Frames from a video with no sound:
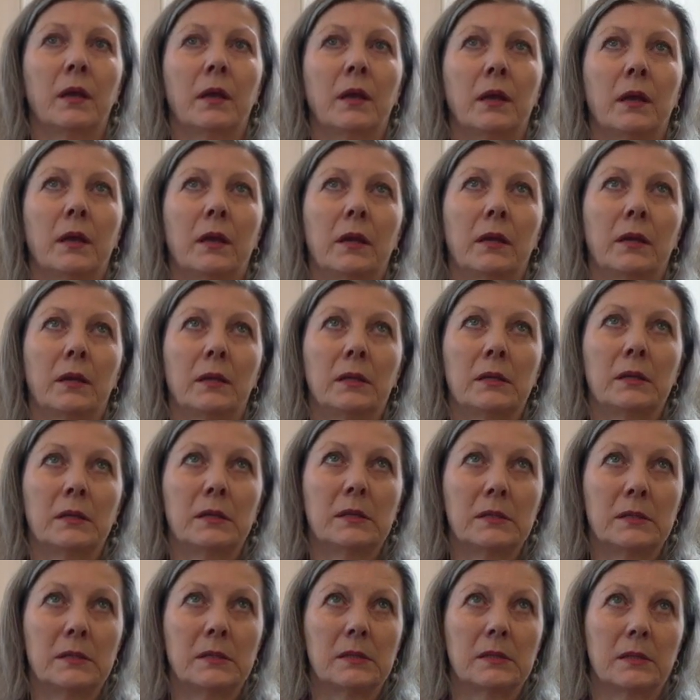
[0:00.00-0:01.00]

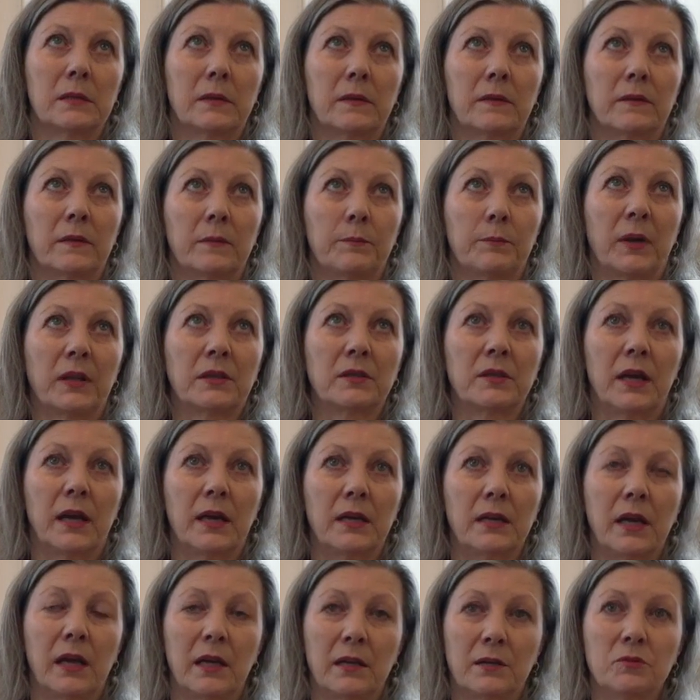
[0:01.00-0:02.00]
And uh, but I
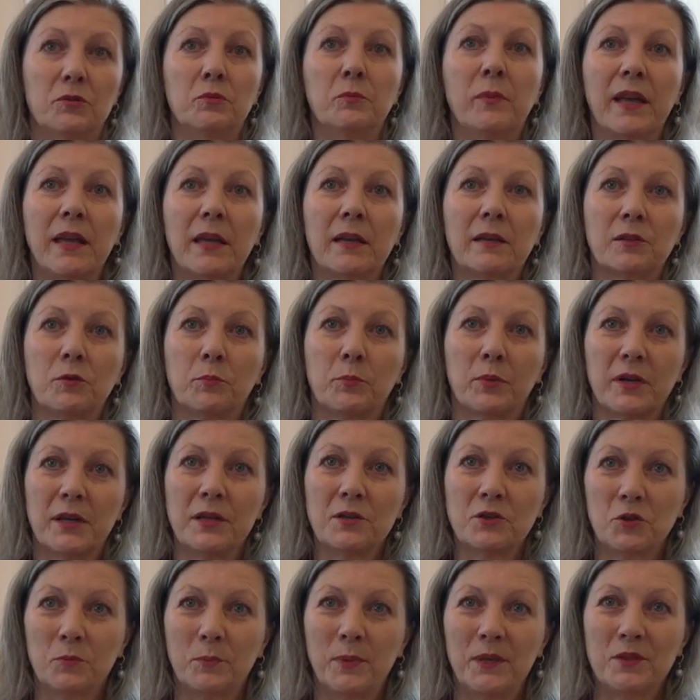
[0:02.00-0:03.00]
had to make the
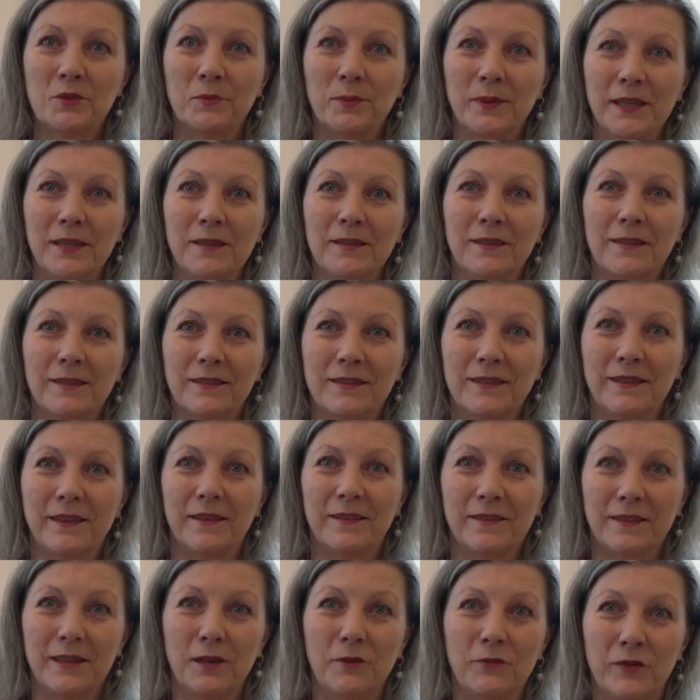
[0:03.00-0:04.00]
bridge between
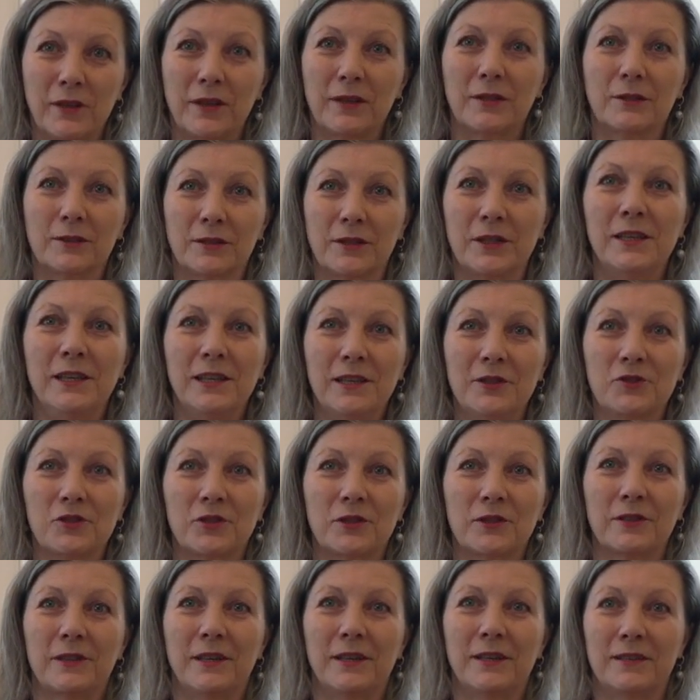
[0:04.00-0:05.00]
this difficult
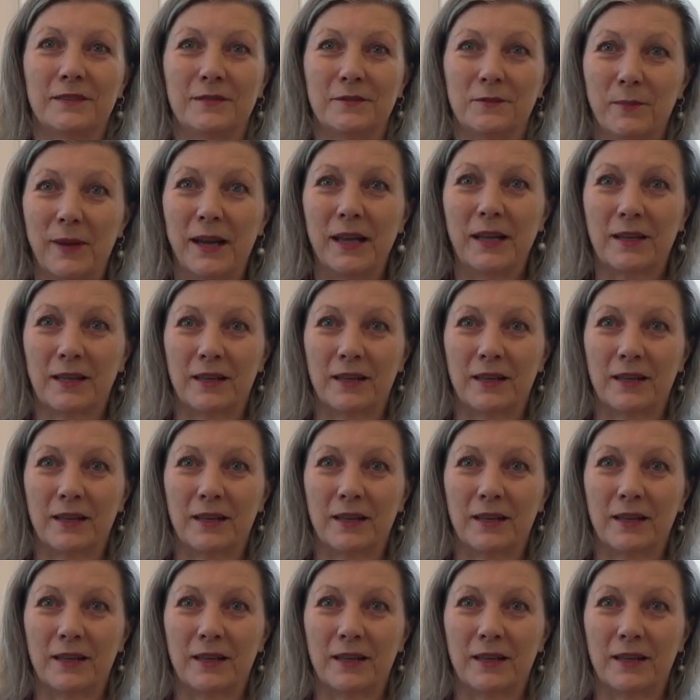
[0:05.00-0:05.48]
teacher and my